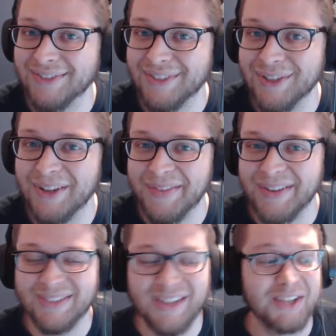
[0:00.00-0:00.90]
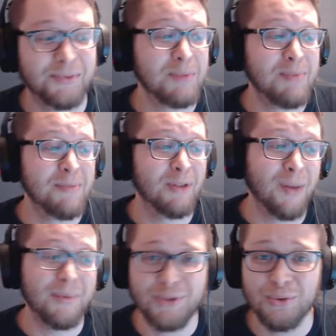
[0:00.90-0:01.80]
You know what I mean? There's not as many people
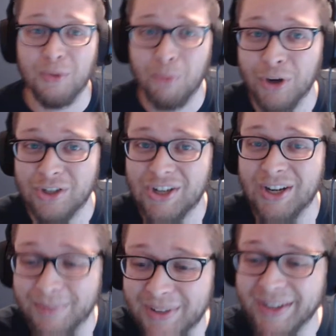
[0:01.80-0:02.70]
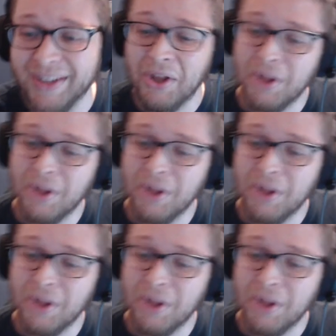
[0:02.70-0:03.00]
up at 2 in the morning trying to play.